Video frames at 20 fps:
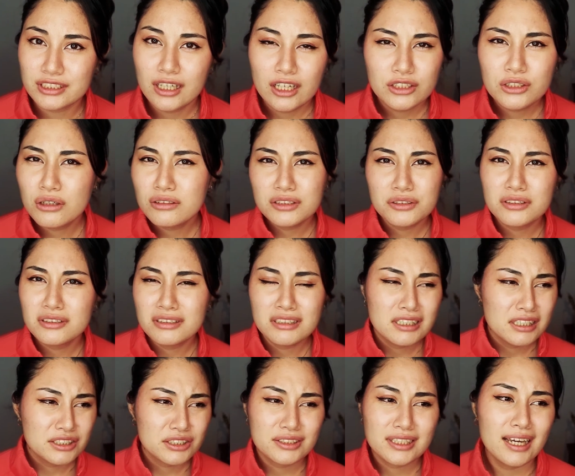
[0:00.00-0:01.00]
Not the
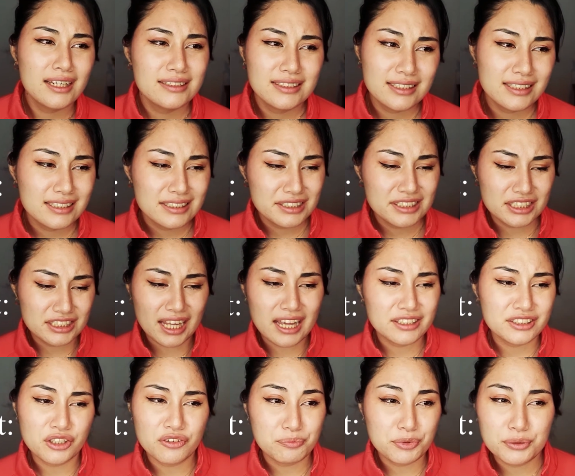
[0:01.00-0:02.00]
society's
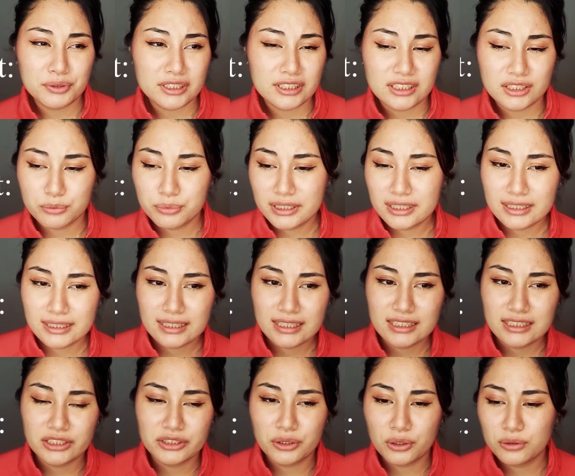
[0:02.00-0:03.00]
standard of beauty or prettiness,
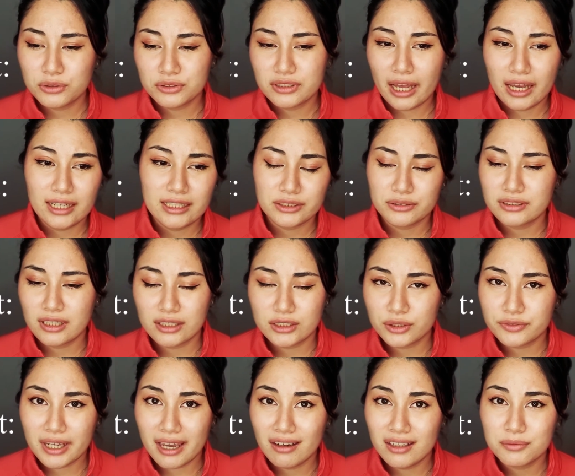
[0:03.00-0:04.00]
the nose or the eyes or the color of
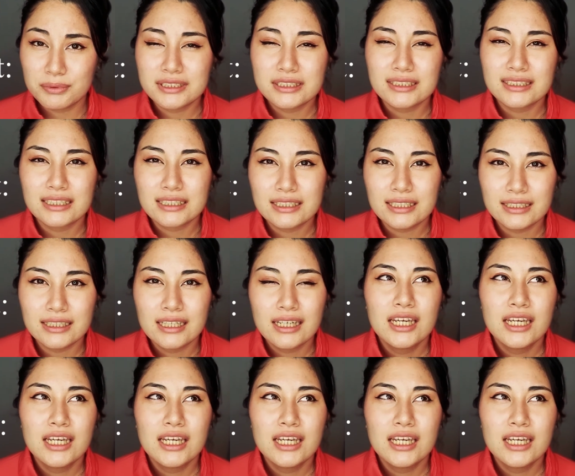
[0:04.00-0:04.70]
the hair, but just the clean.